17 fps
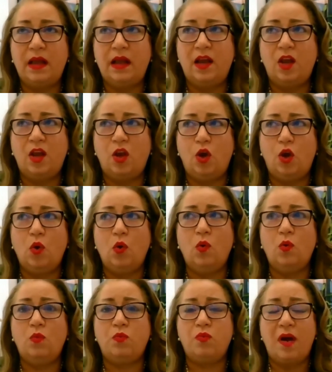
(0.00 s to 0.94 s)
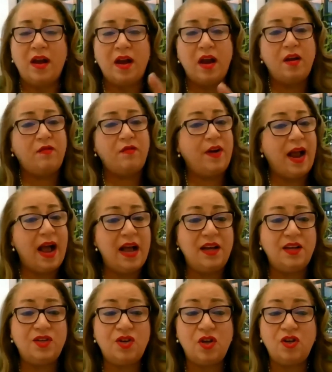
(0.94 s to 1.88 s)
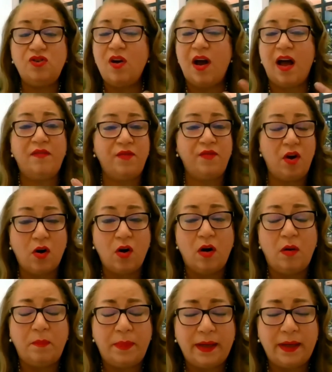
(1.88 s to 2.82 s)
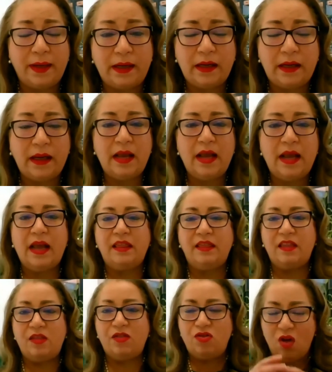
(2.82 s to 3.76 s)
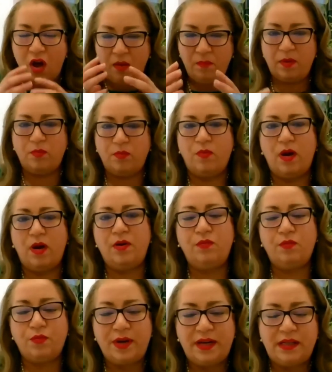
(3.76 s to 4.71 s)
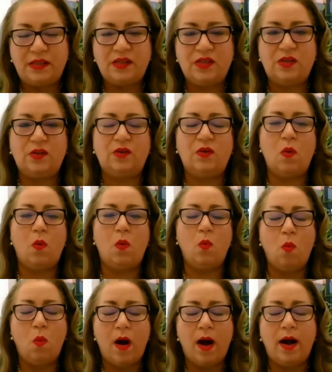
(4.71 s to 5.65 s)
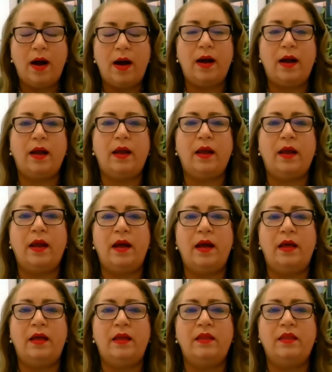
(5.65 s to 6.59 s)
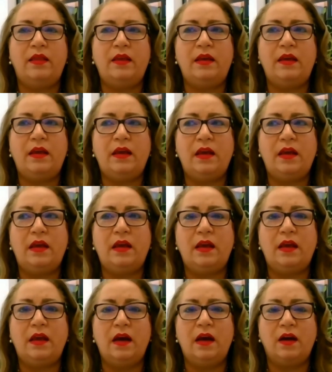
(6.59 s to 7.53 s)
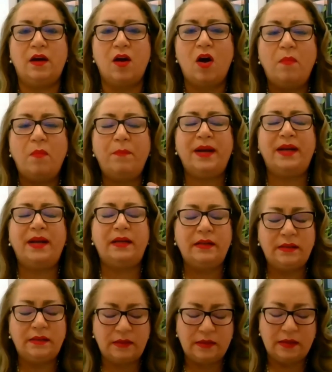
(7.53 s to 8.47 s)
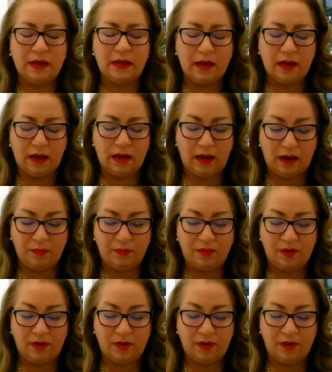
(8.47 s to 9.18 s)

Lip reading: you run out of cash, you have no company. The number one reason why the companies uh,